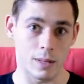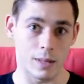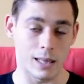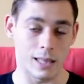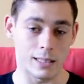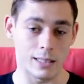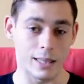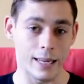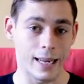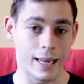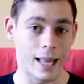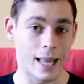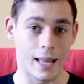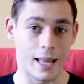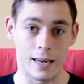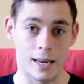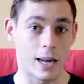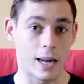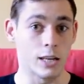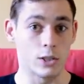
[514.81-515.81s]
let's say,
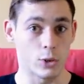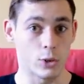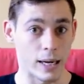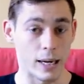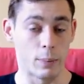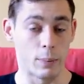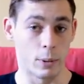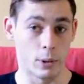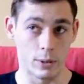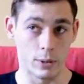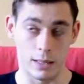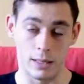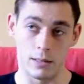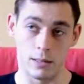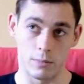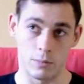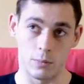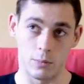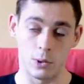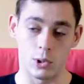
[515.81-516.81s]
an untrained opponent,
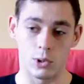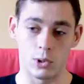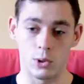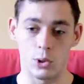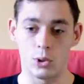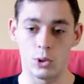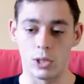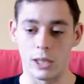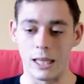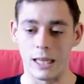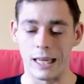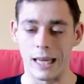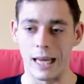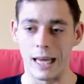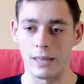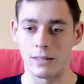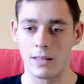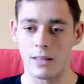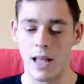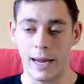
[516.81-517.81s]
which is usually the
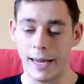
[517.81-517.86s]
case.